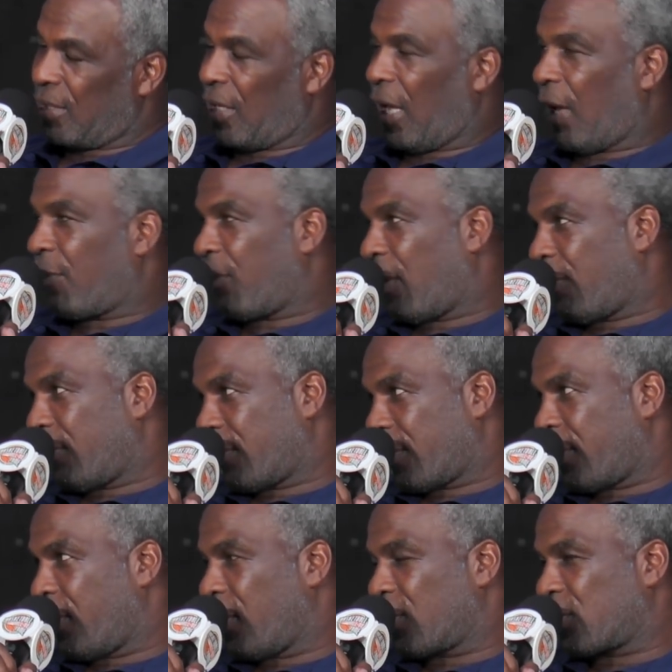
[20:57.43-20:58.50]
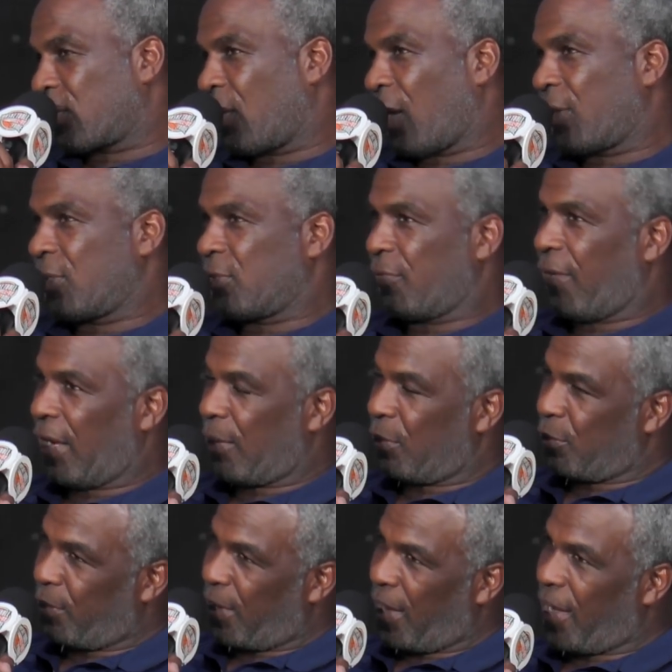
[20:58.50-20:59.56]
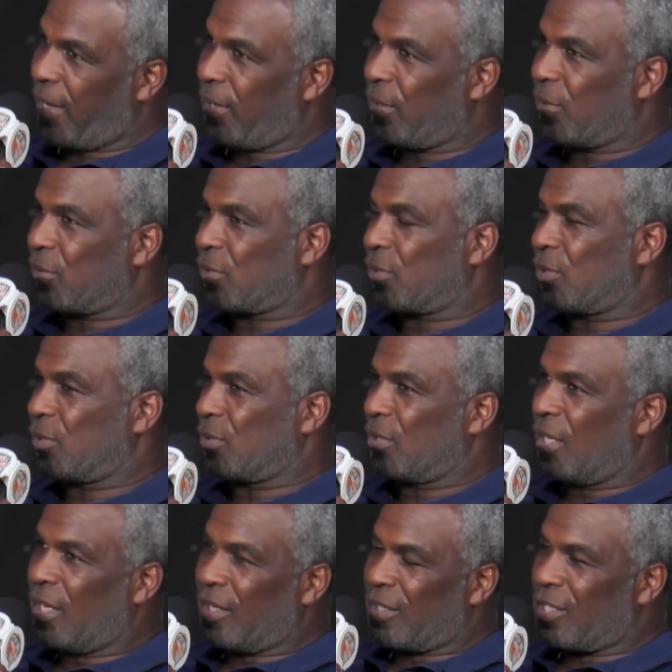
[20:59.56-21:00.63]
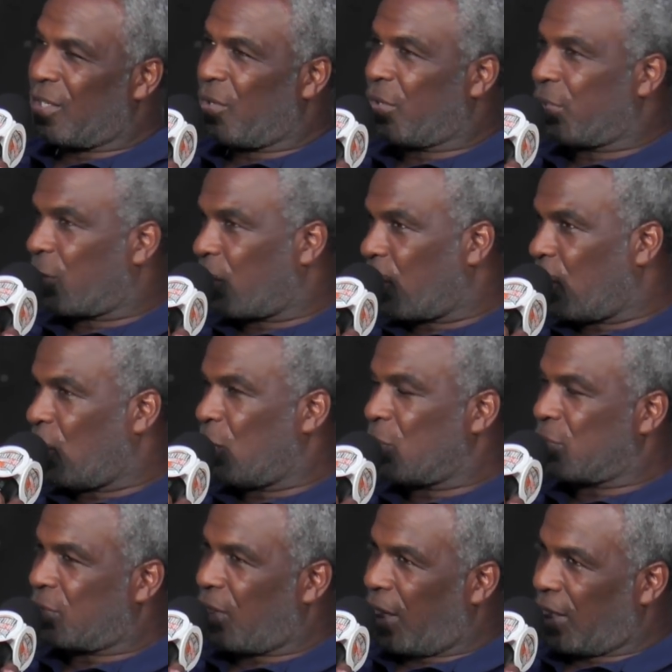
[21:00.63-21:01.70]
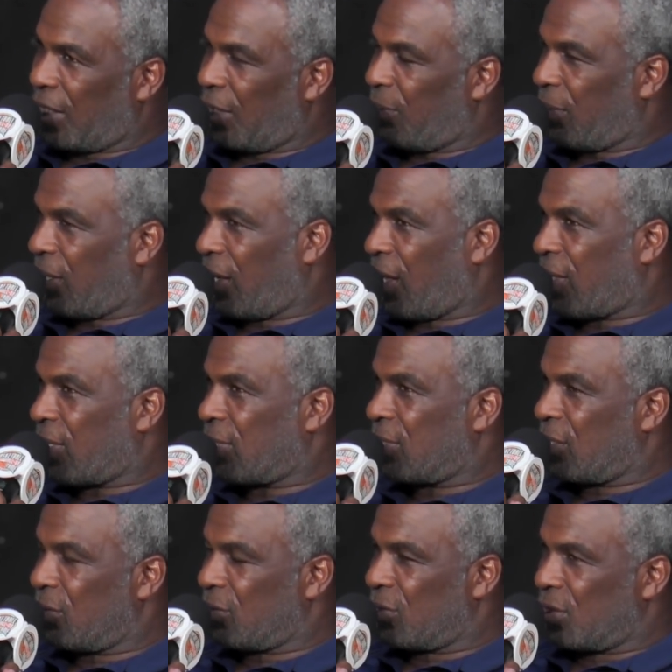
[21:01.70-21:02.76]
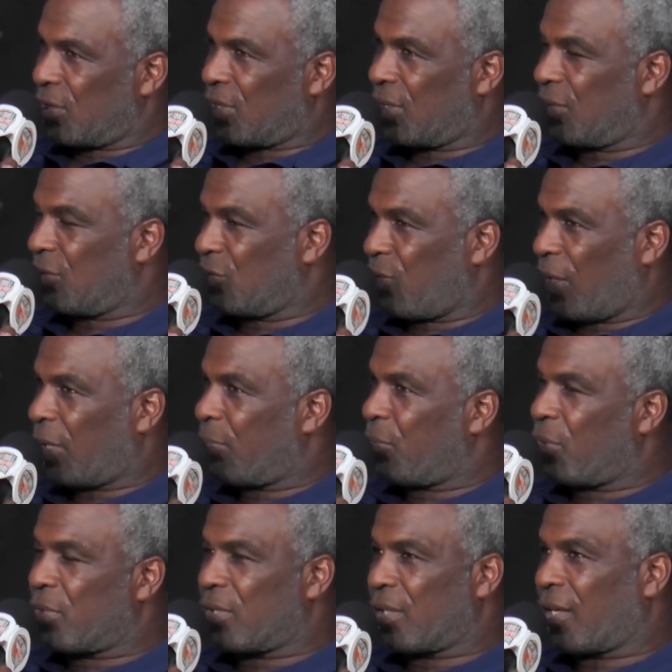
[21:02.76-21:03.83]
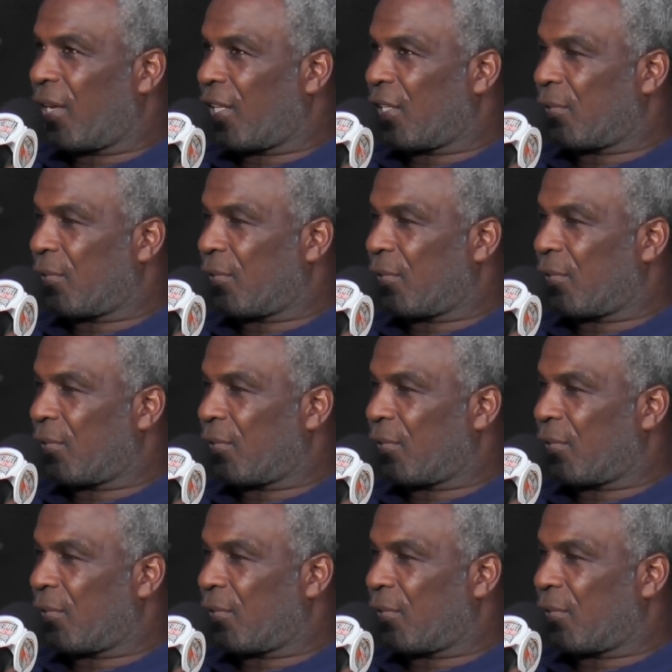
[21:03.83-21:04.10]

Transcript: I'm a cook, so I usually invite them in my house, and you know, on the road, try to get them together. You know, just bring them all together.